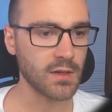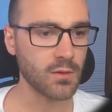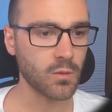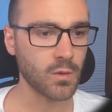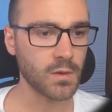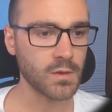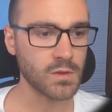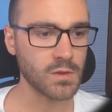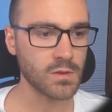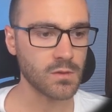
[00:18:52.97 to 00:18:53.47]
I
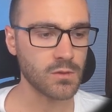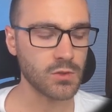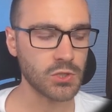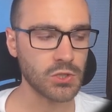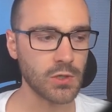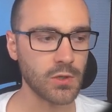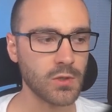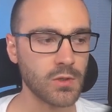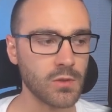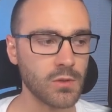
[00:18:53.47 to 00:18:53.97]
want to
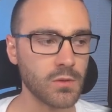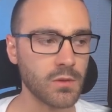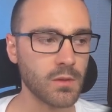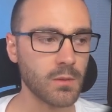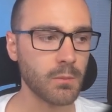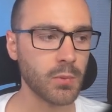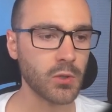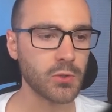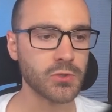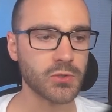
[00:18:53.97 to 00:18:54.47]
show you
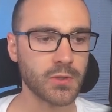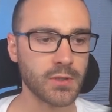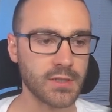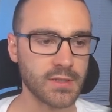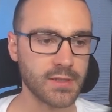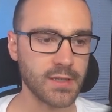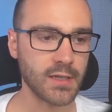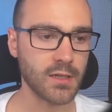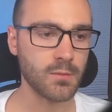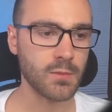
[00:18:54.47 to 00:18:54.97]
the
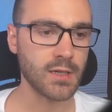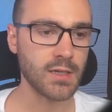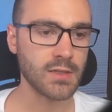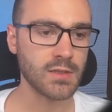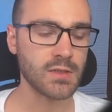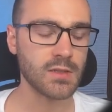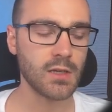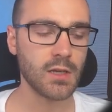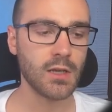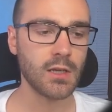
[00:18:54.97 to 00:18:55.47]
Postgres
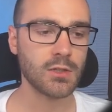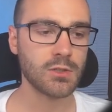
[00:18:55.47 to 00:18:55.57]
database